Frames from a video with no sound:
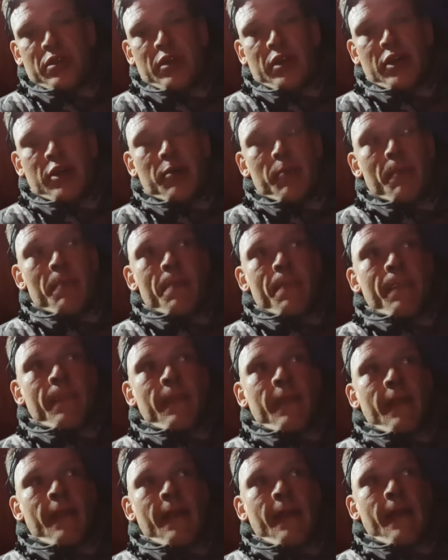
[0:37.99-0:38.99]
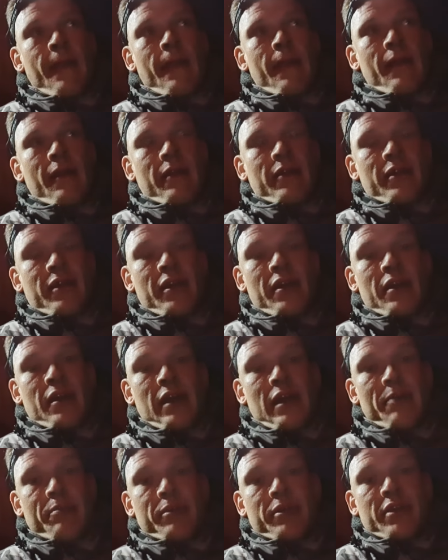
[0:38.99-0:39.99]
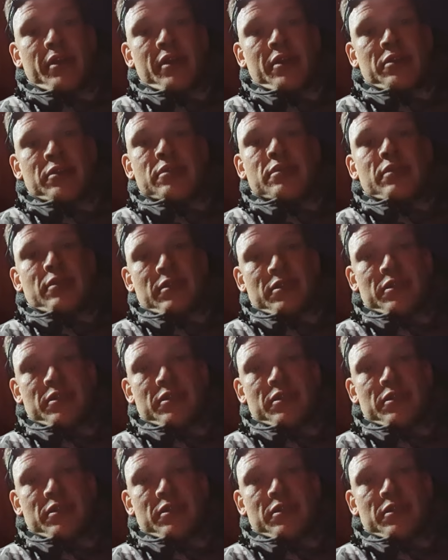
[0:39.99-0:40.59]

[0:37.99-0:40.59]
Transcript: Um, yeah, happy days.